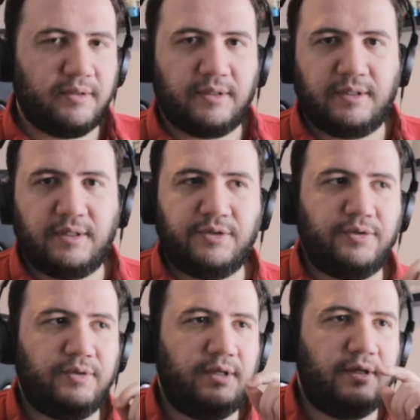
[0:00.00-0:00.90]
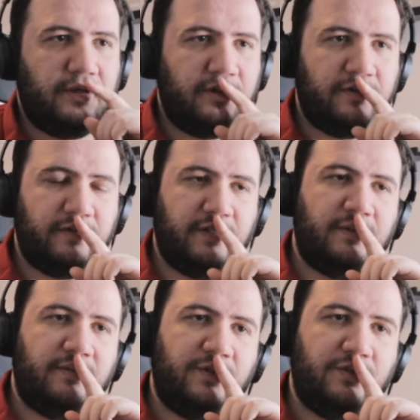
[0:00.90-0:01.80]
the history of
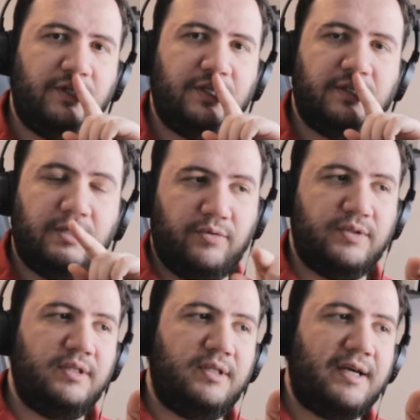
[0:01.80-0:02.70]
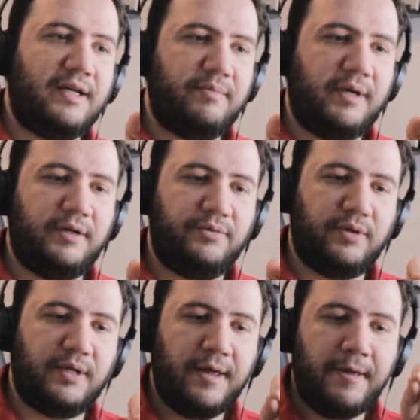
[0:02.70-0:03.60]
um, Sweden. It wasn't the animated
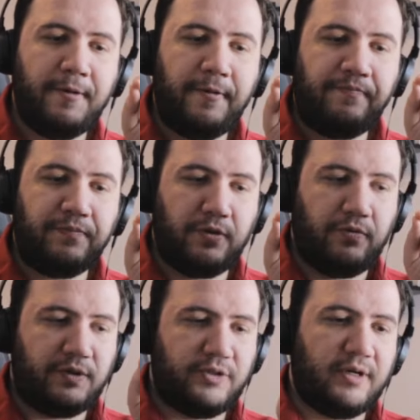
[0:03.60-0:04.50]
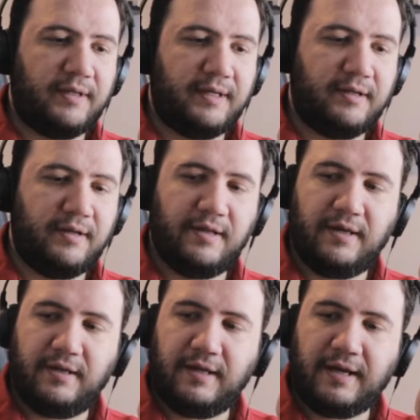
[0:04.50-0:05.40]
one. We saw that
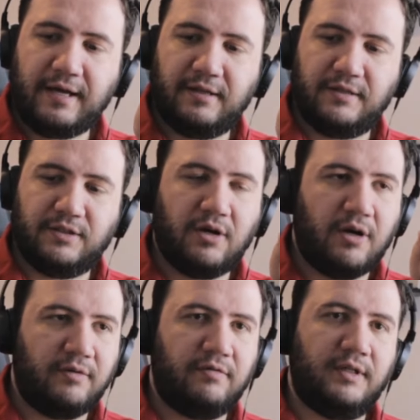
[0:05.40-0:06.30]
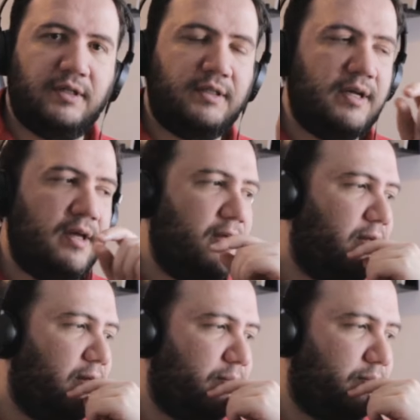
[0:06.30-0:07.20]
they, they had this conflict,
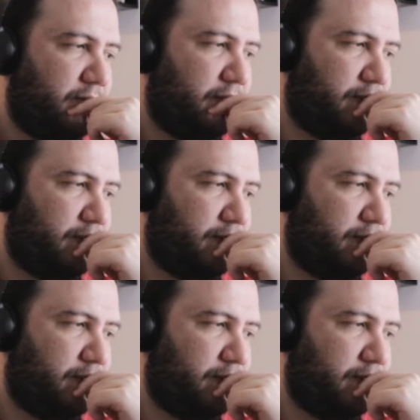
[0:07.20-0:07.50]
but